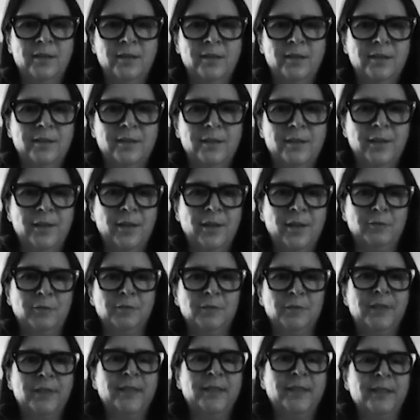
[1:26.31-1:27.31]

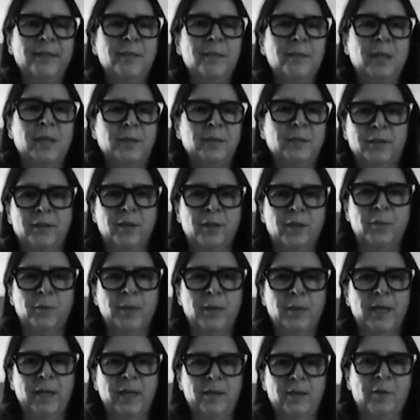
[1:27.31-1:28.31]
16 months ago, we
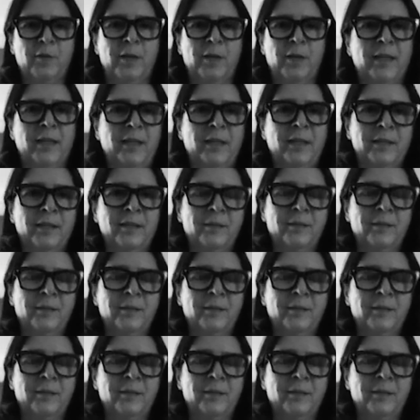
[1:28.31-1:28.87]
had no idea.